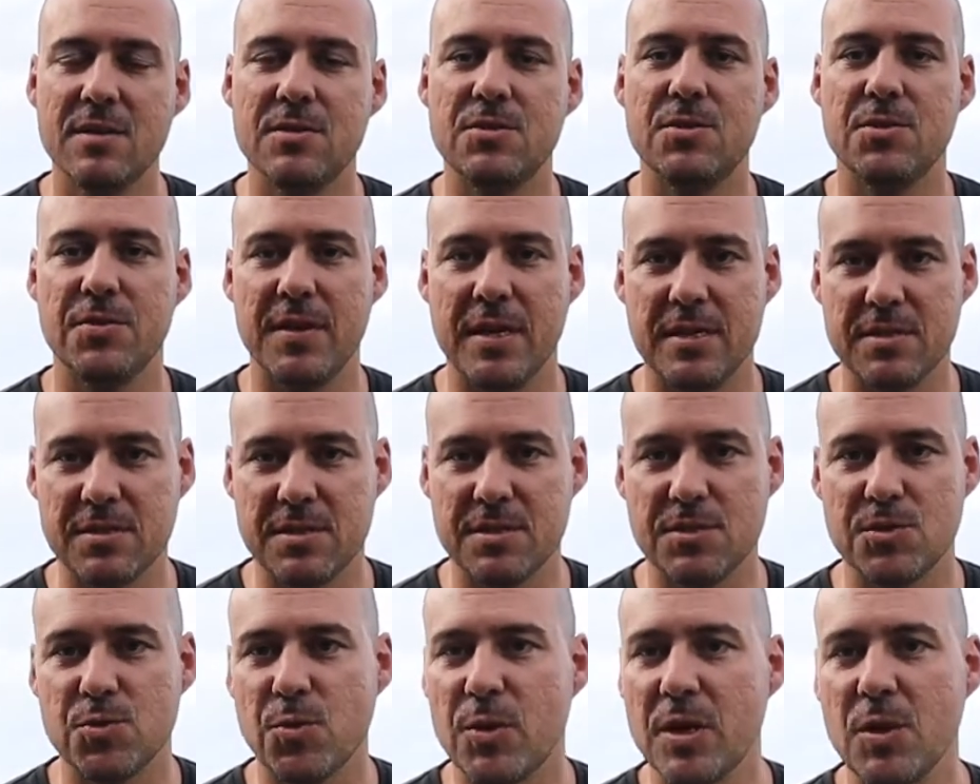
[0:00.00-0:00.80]

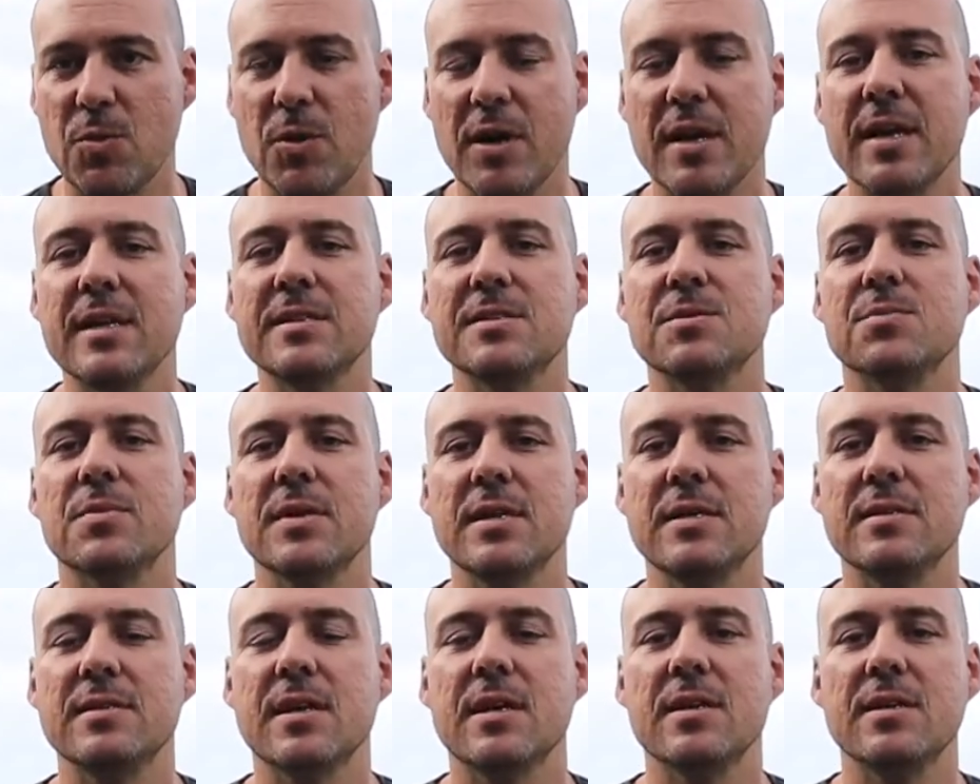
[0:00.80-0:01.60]
2021 hasn't
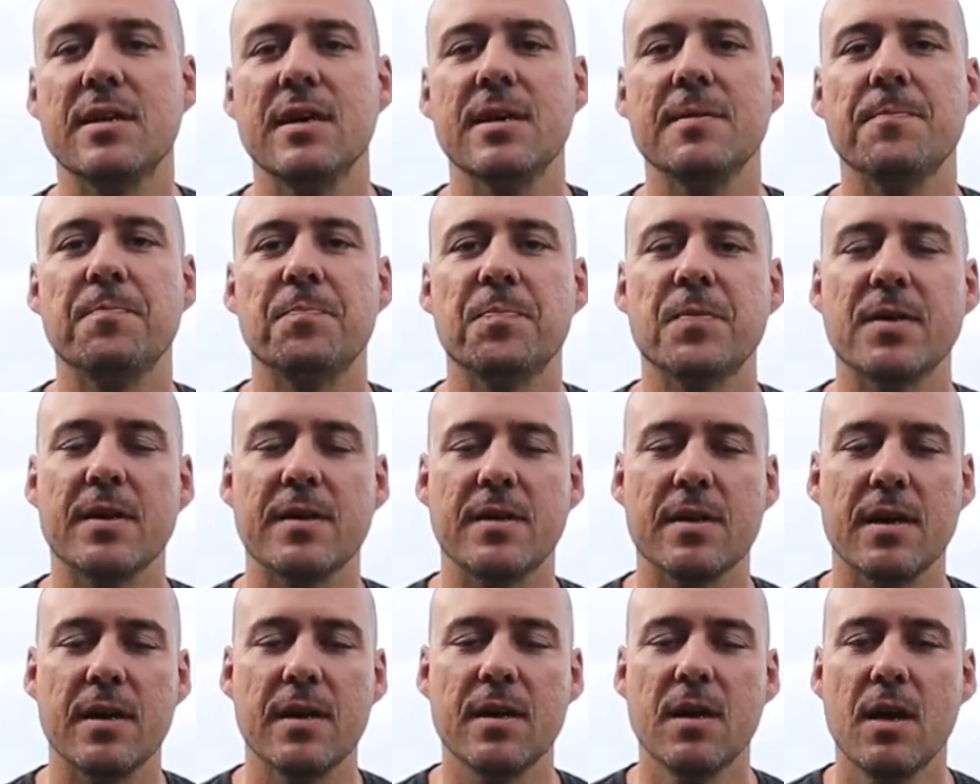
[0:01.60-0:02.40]
been done yet,
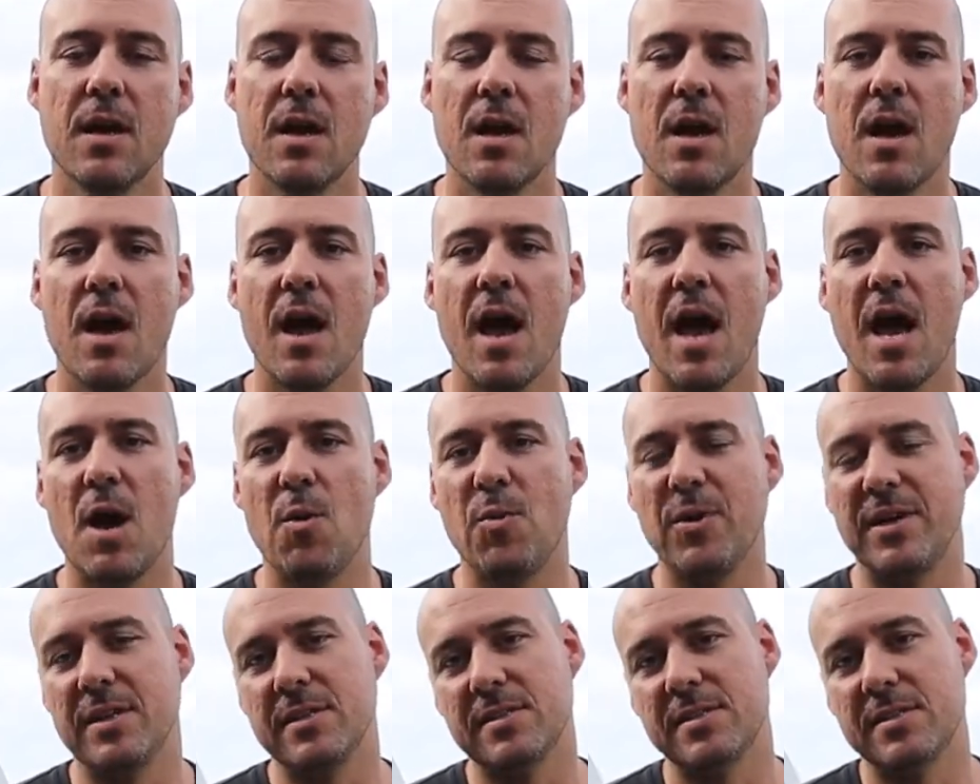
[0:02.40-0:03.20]
okay?
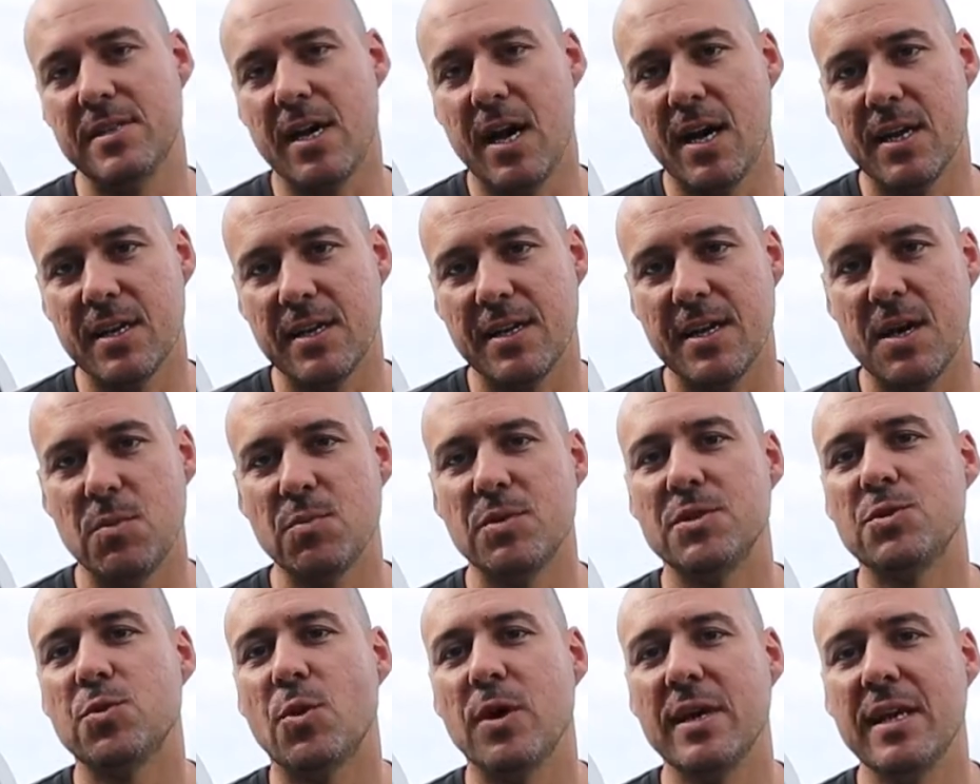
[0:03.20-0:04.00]
And we're going to start at
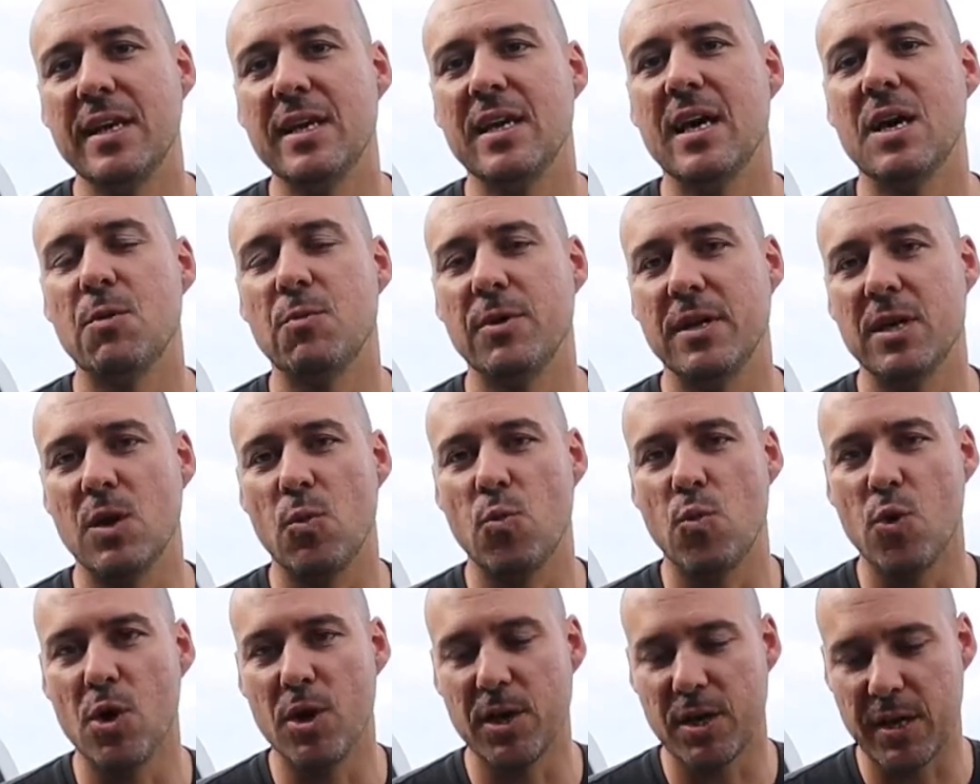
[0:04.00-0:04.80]
number 20, and we're going
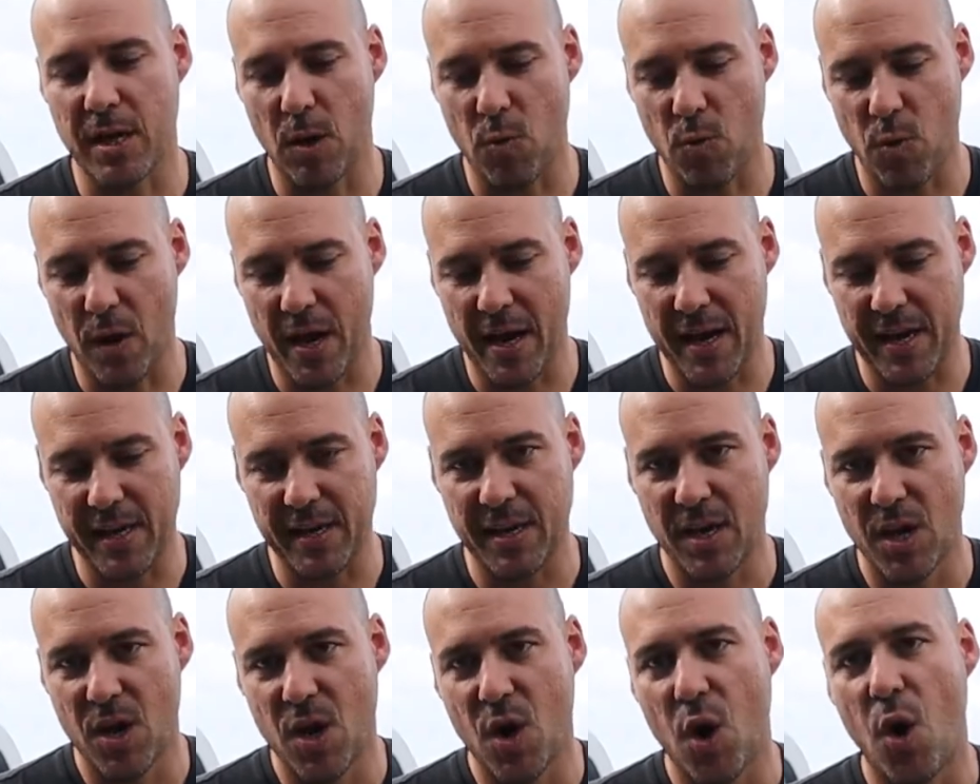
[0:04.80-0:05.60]
to work our
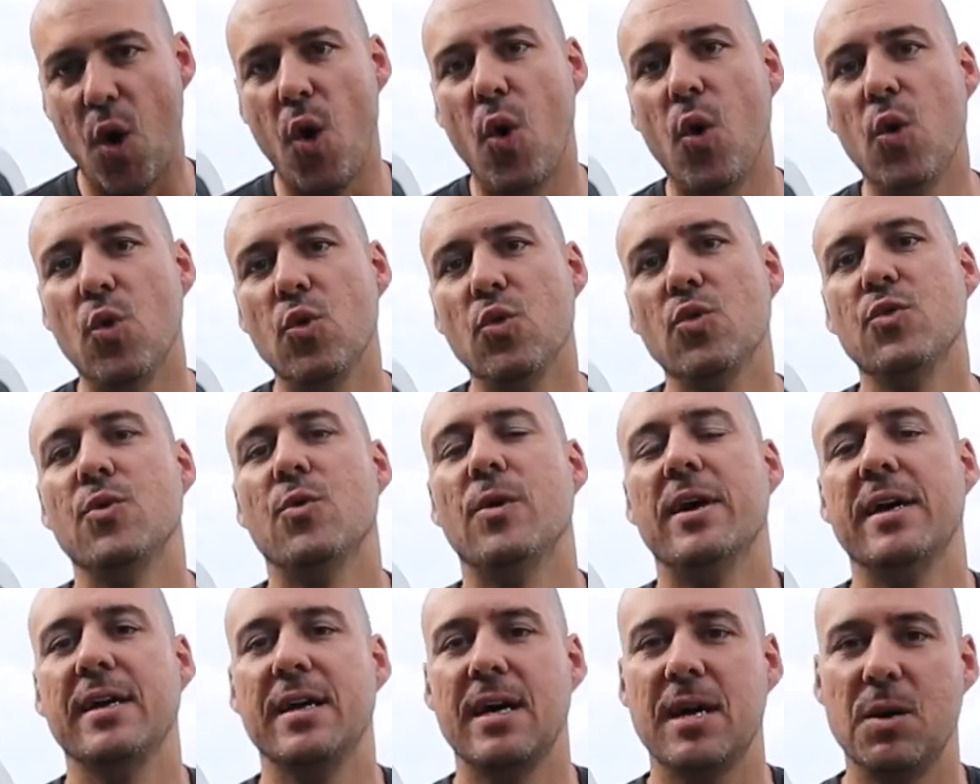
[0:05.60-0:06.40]
way all the
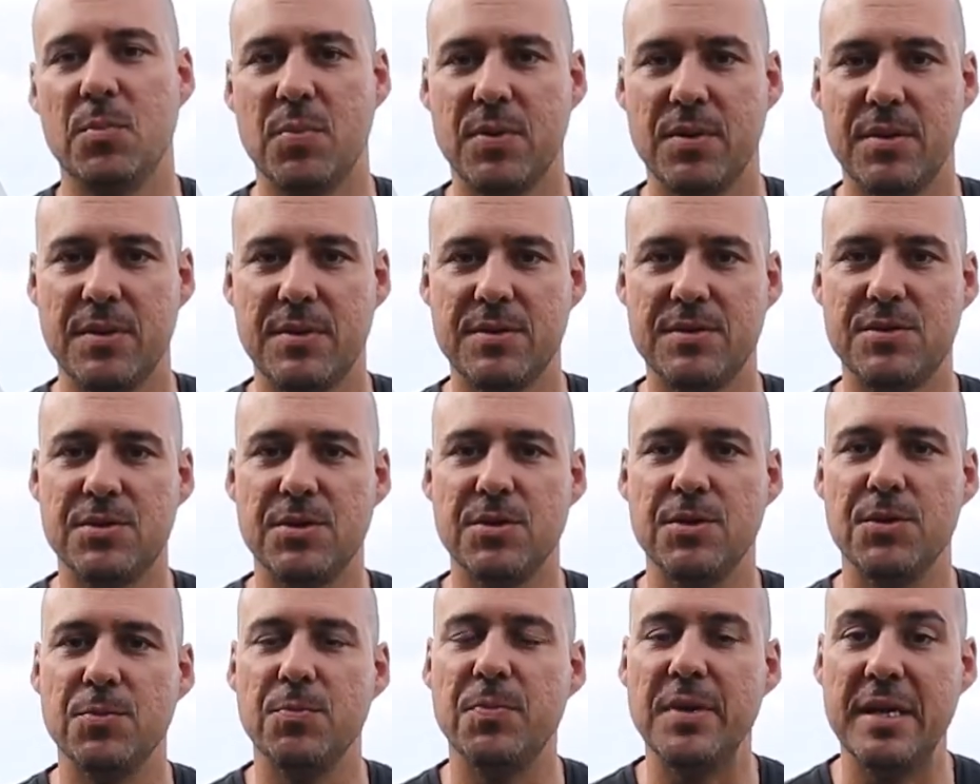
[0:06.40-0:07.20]
way up
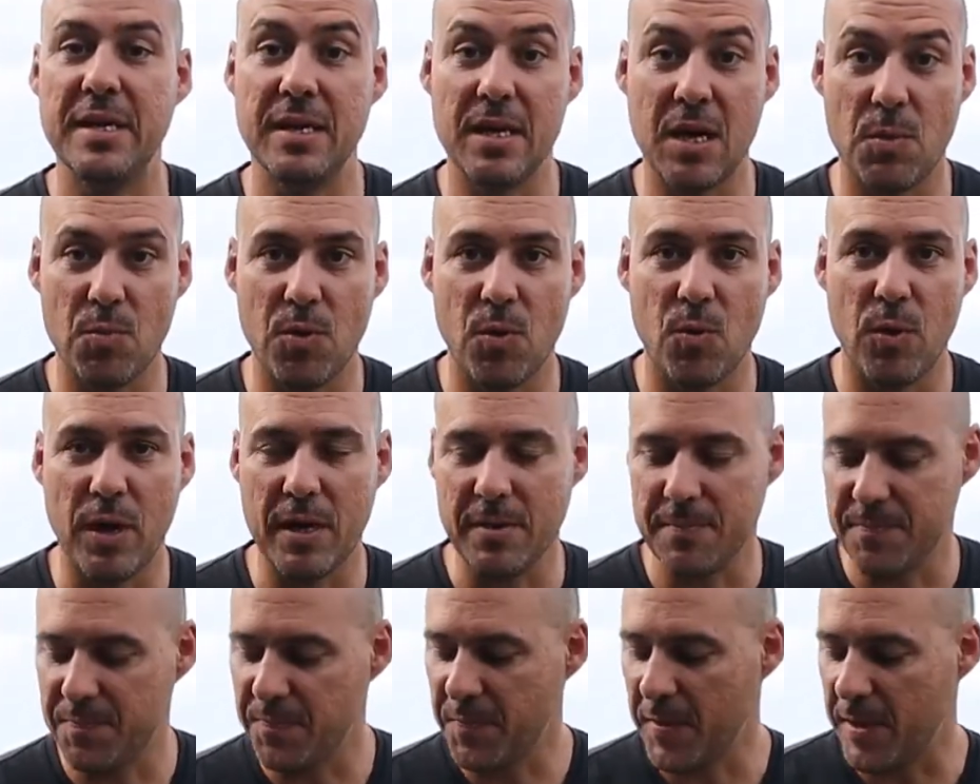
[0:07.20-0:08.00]
to beer number
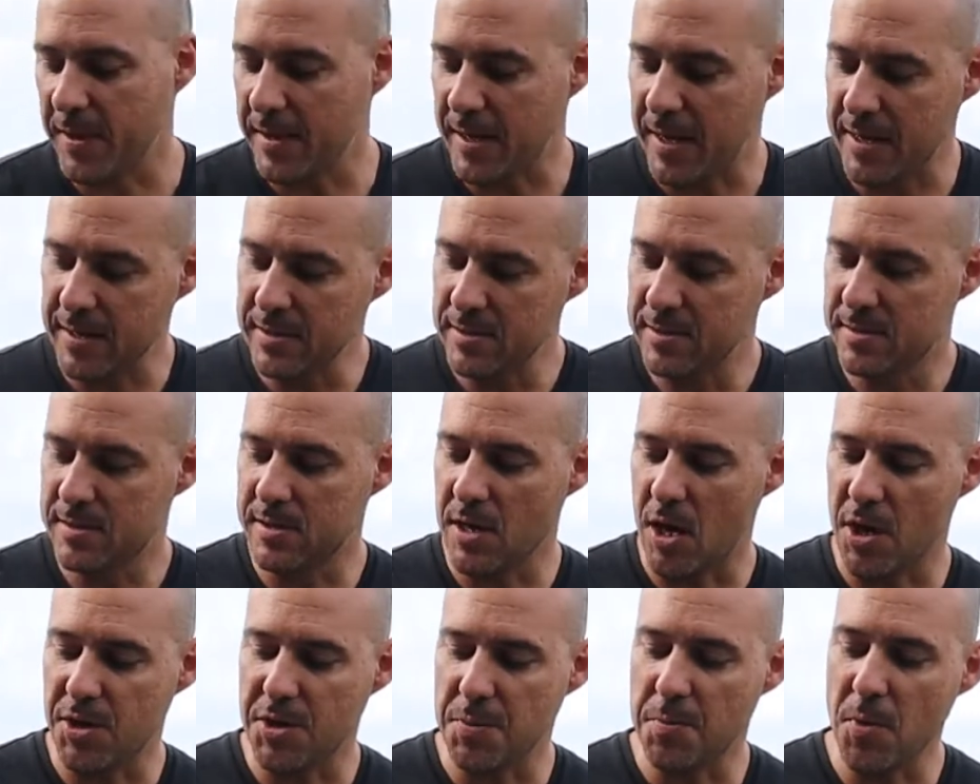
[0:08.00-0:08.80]
1, okay?
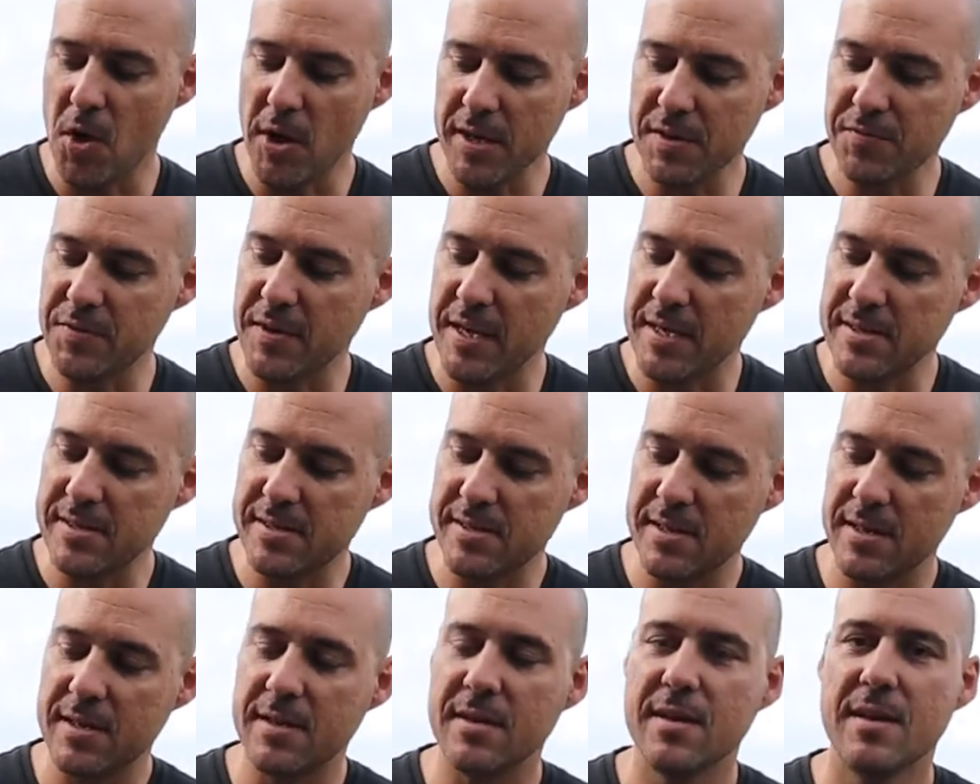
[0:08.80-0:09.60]
So you might have
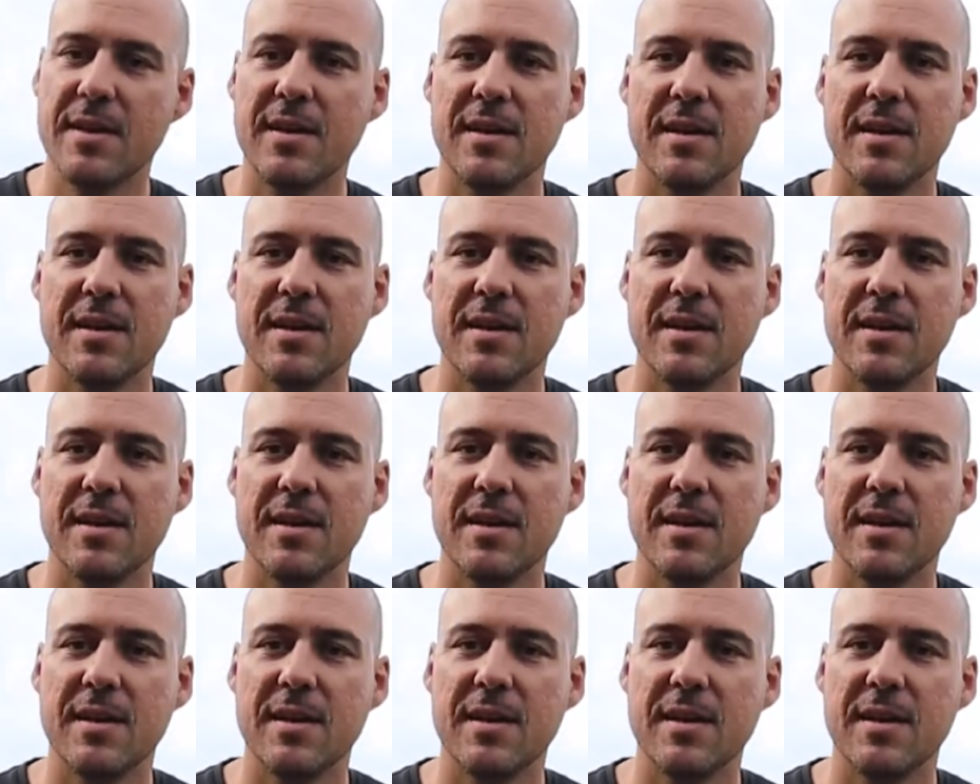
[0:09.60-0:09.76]
guessed it.